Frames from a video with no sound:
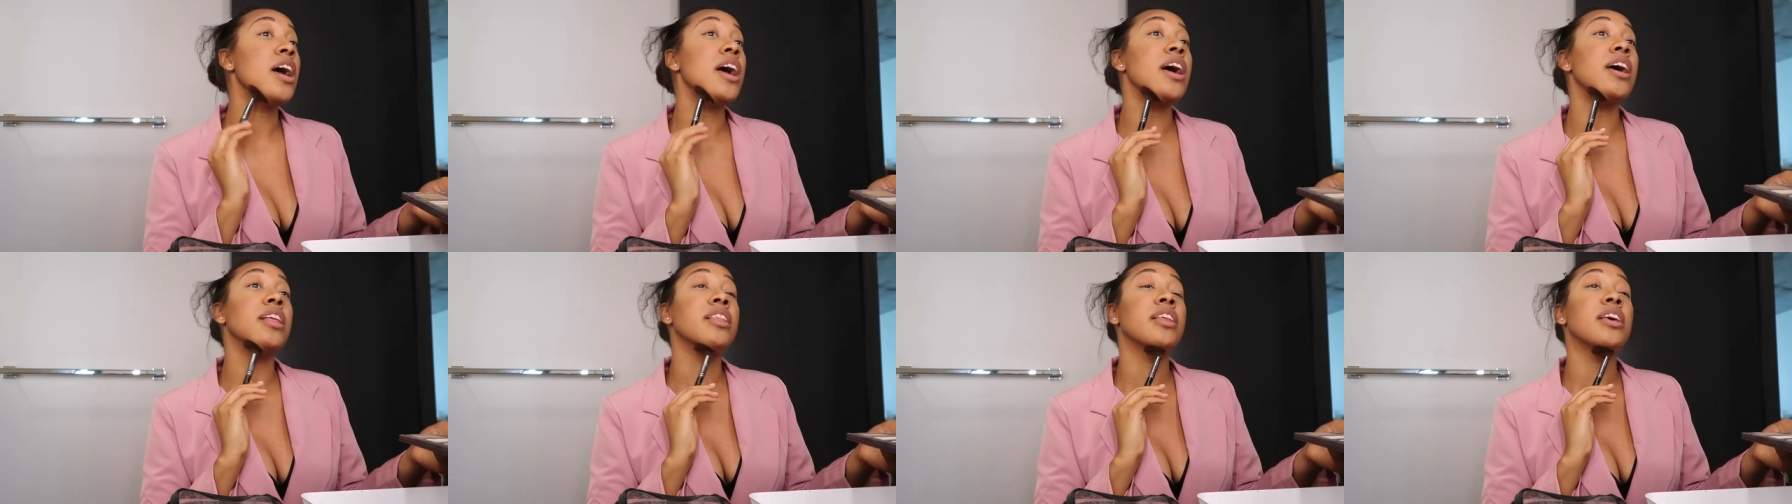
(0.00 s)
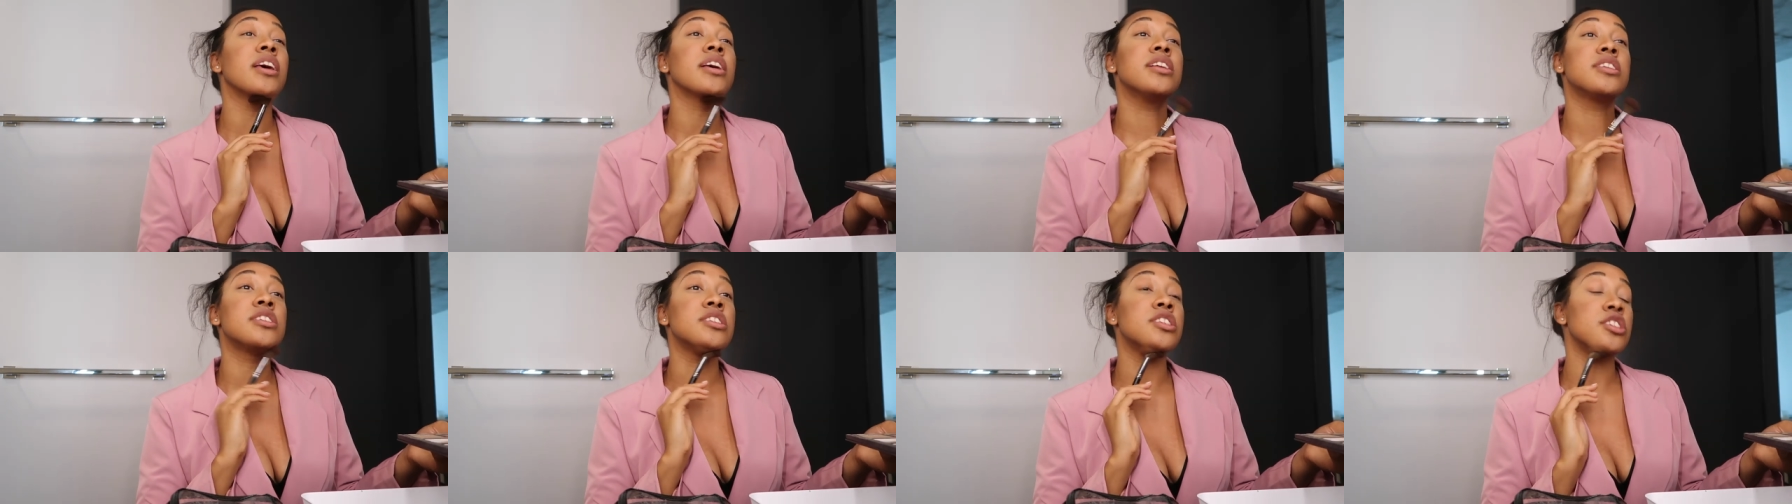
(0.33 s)
And
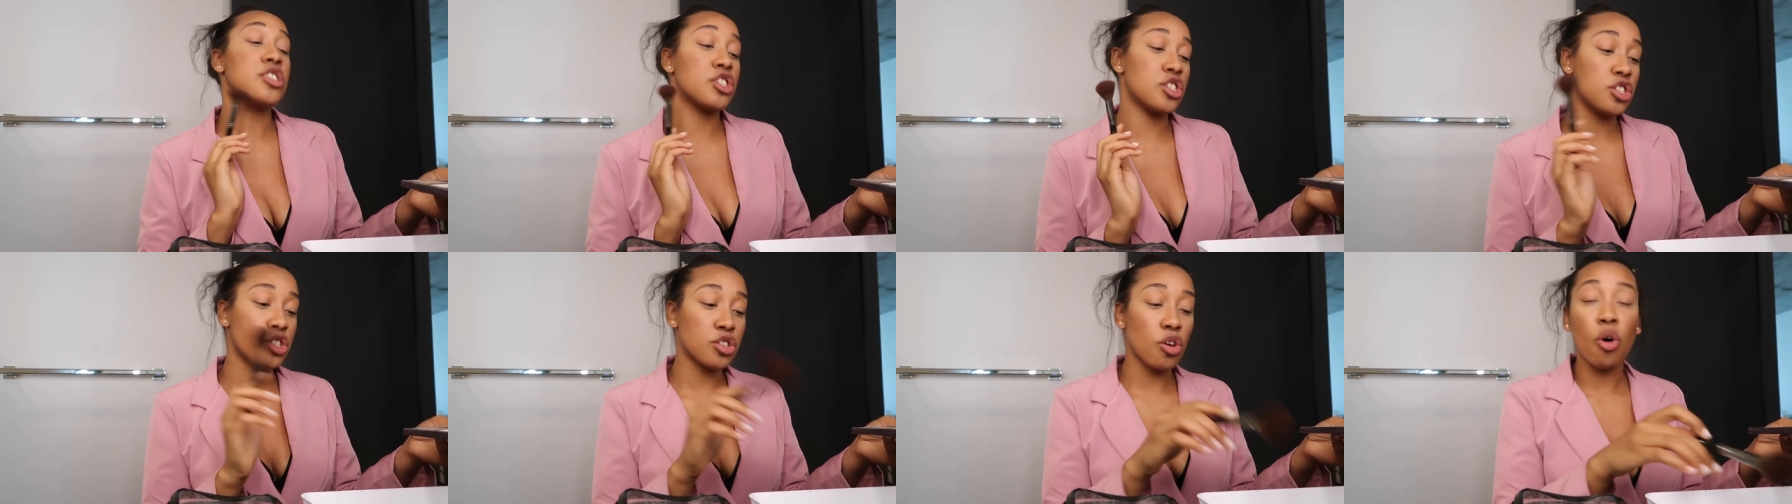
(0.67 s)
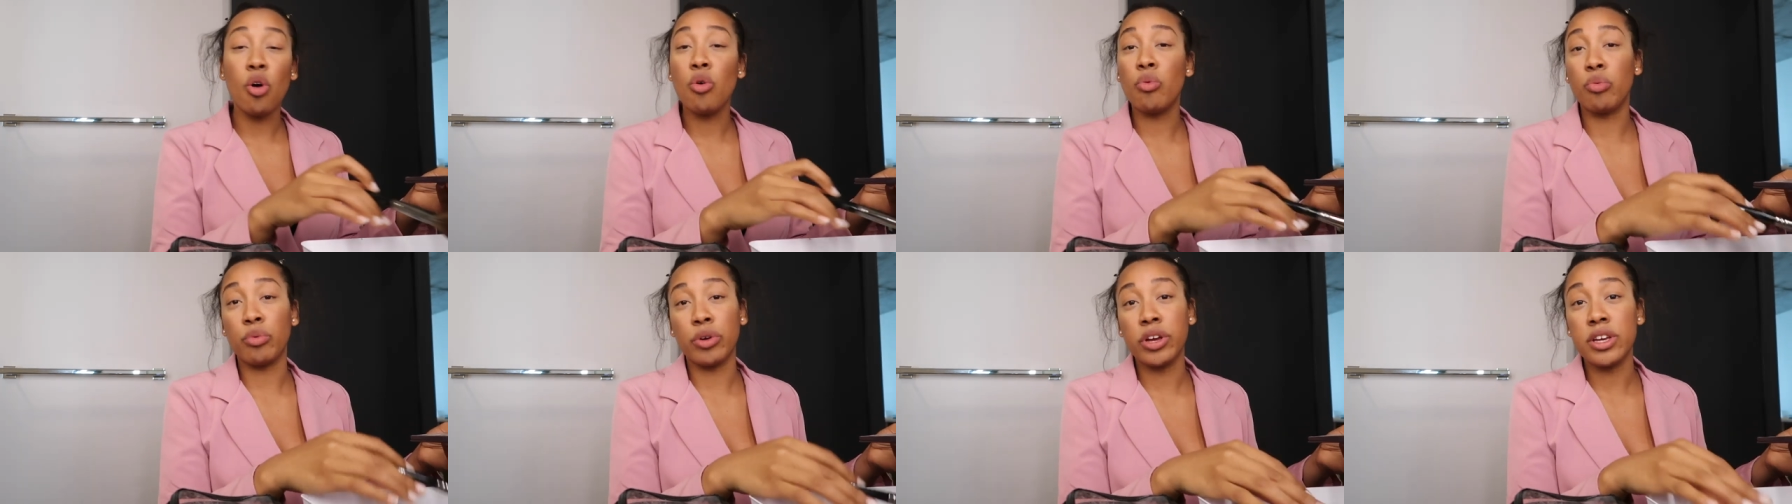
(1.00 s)
it's the
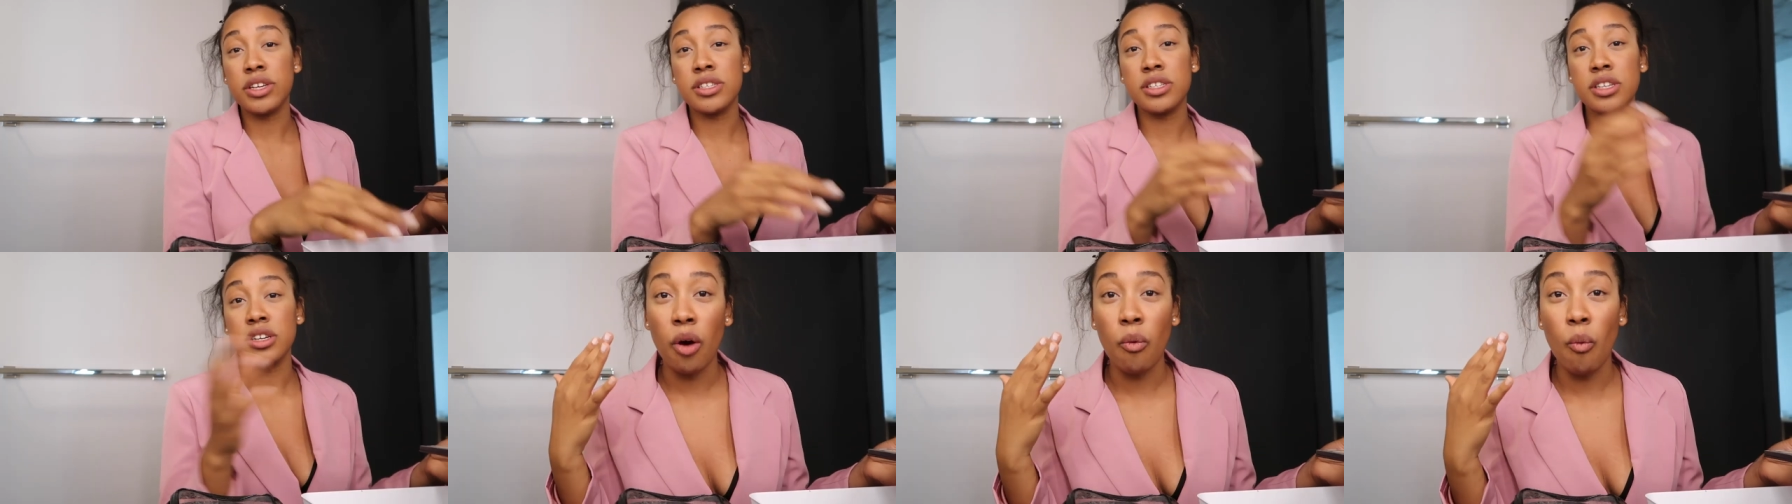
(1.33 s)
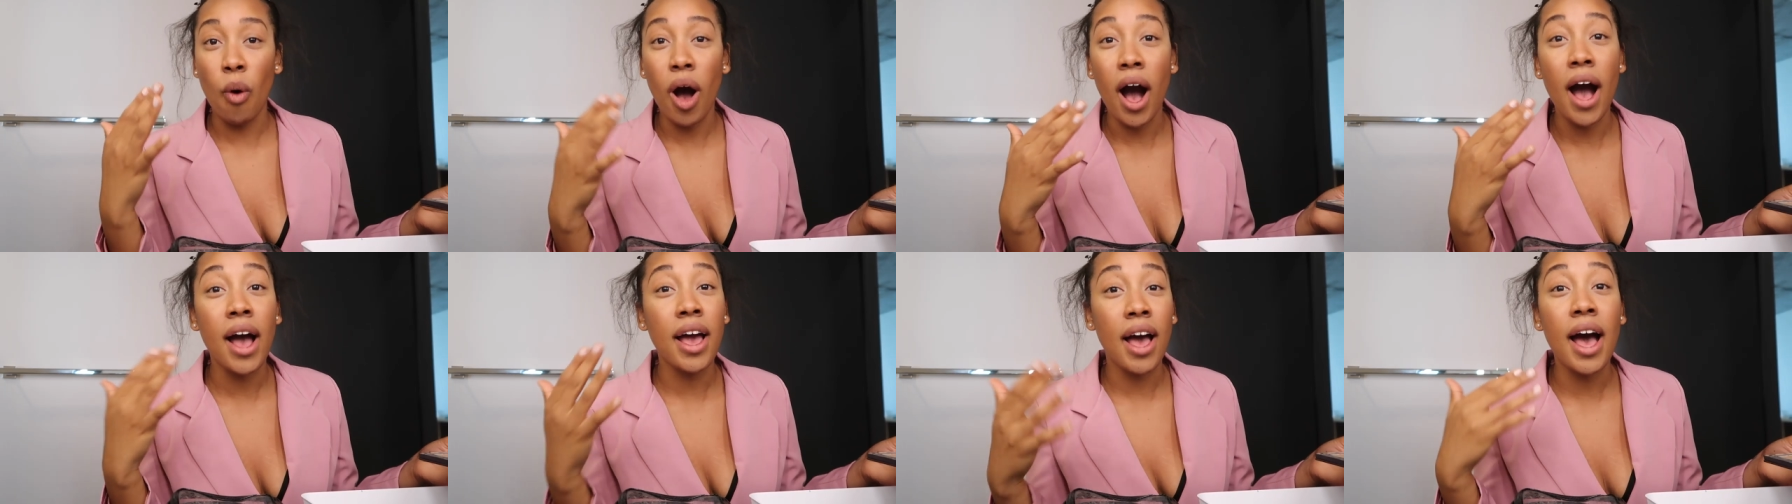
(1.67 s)
sole reason
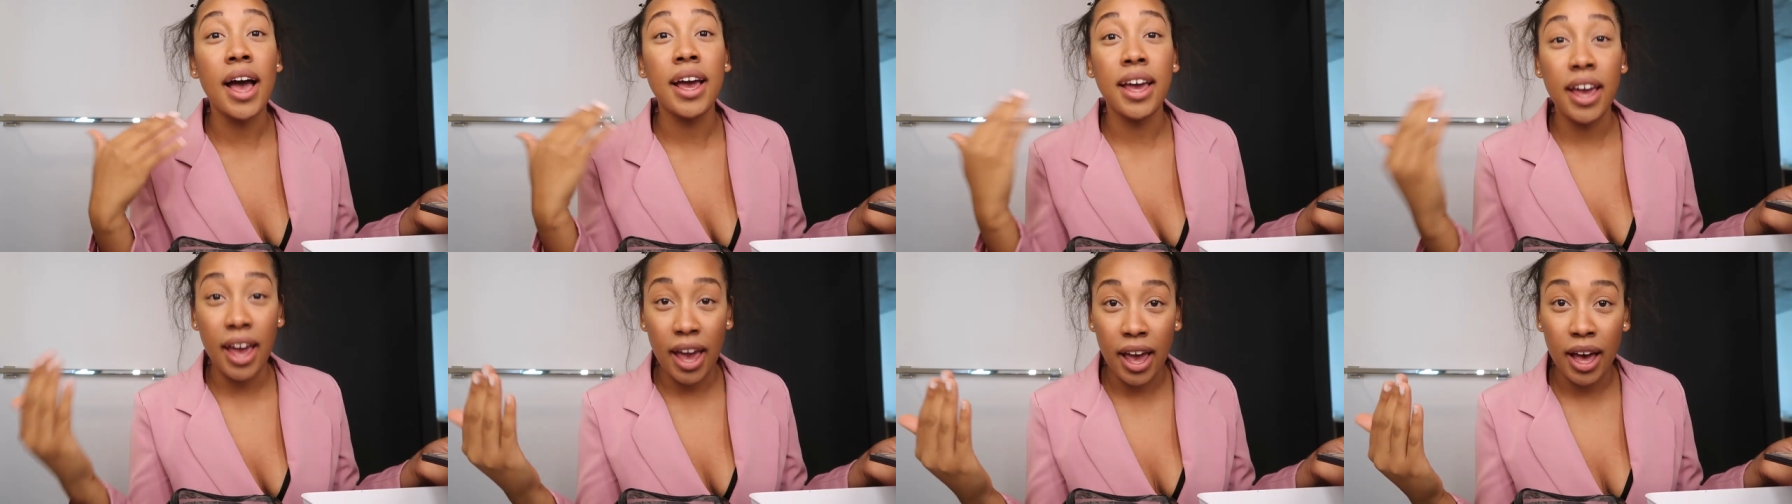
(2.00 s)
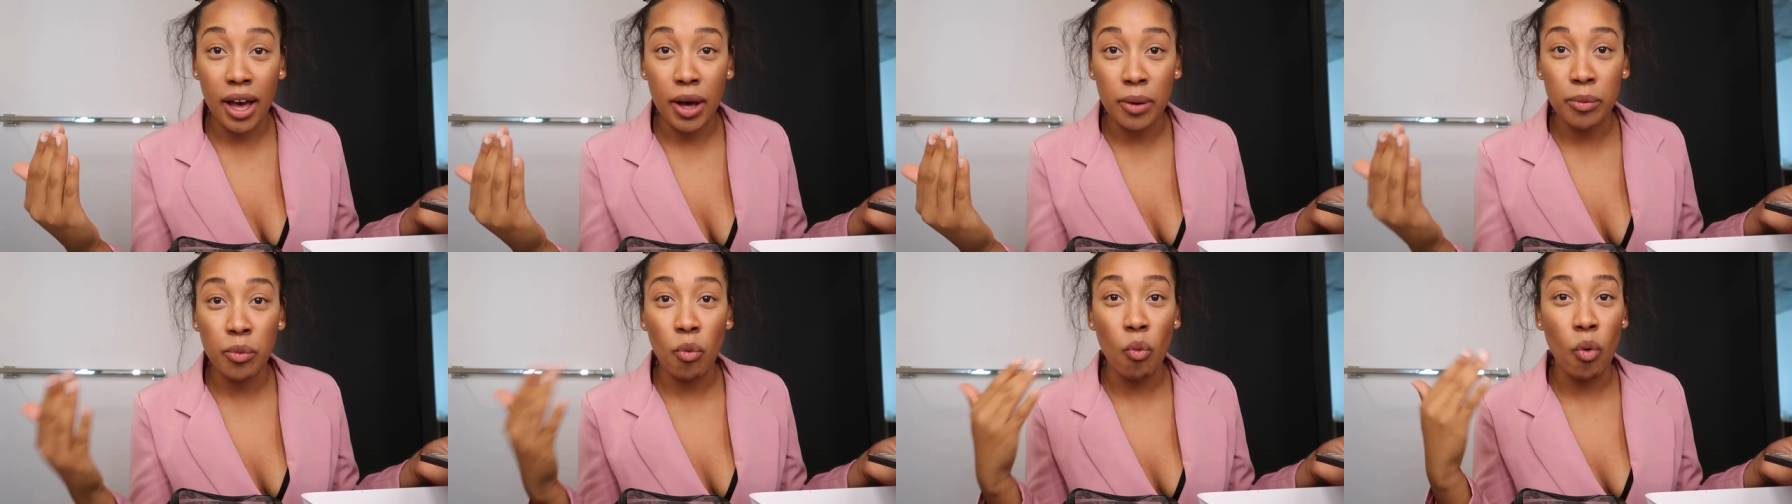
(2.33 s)
why I
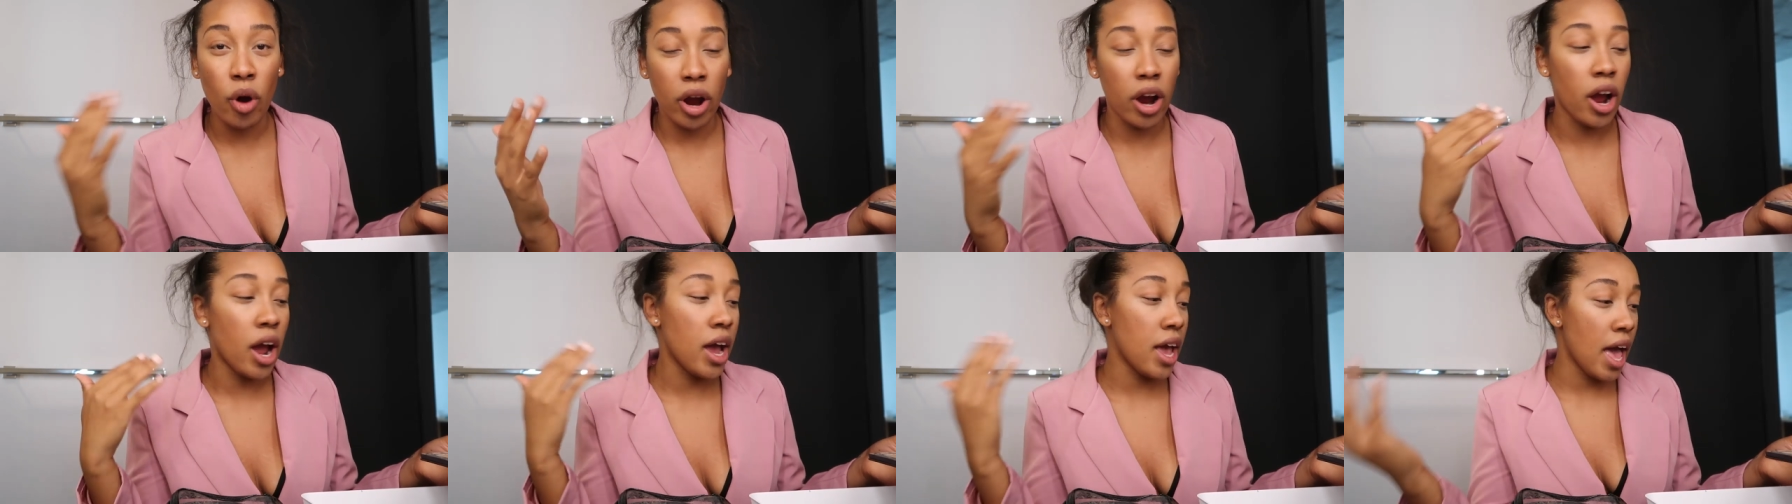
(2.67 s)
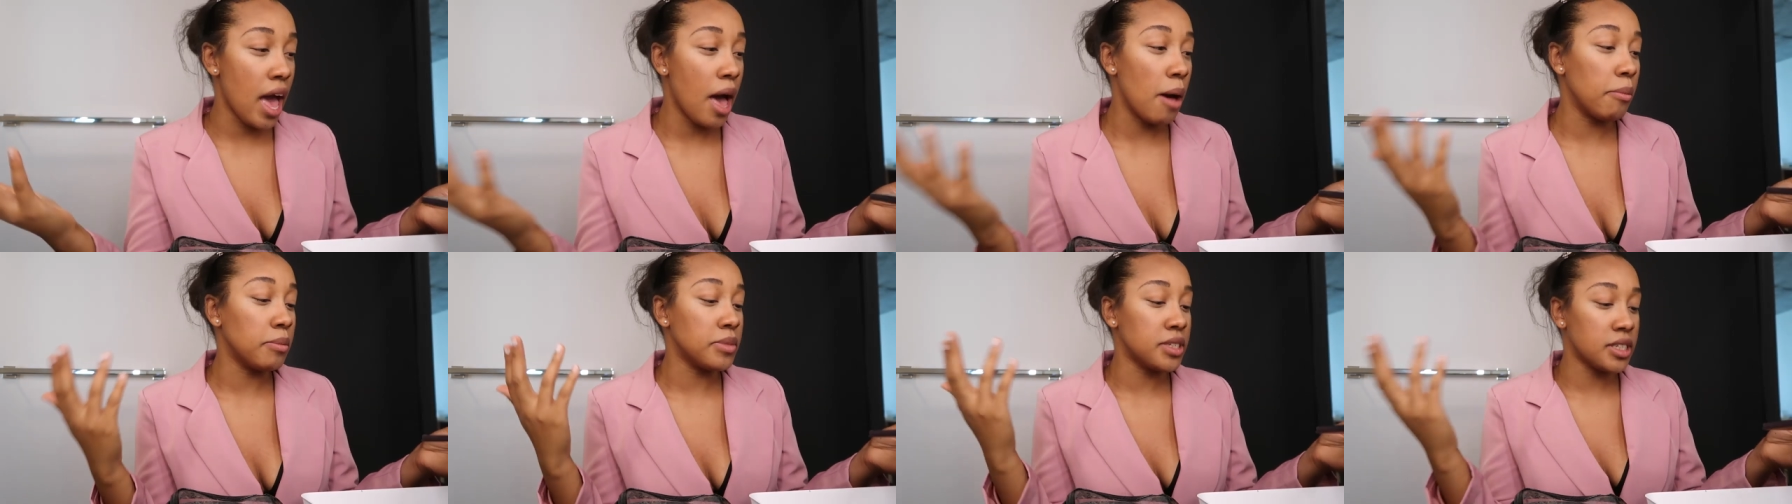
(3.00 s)
am where I
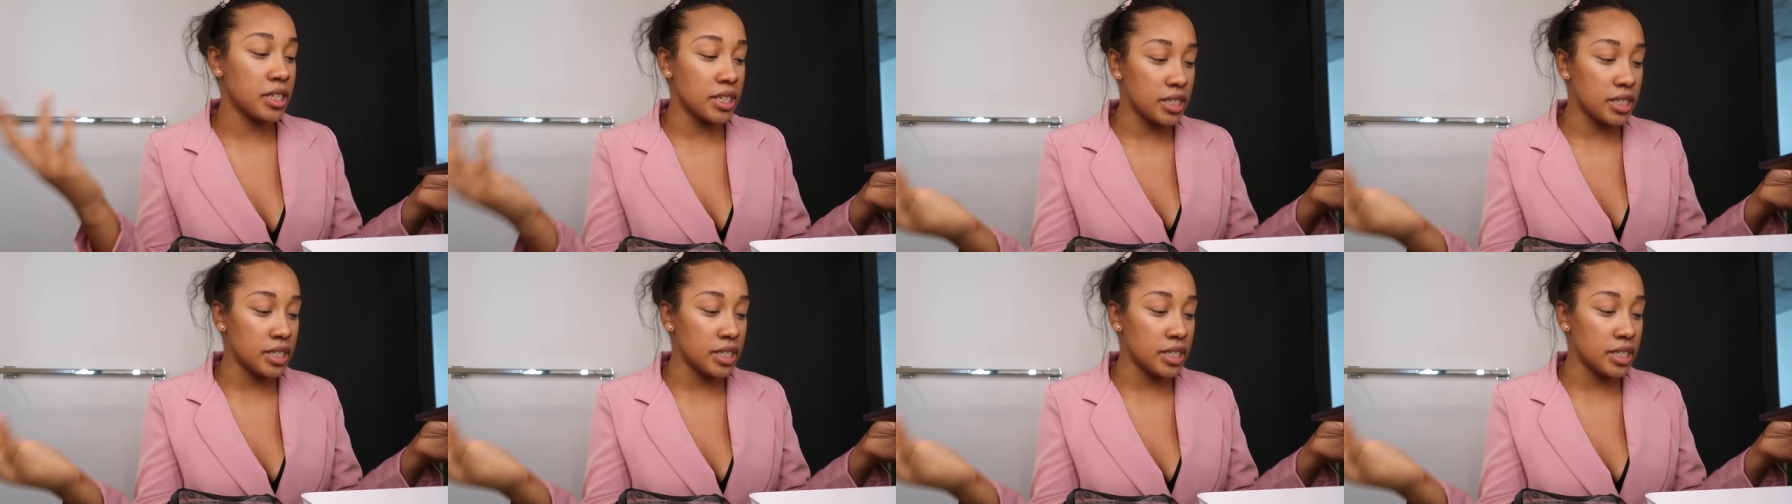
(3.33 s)
am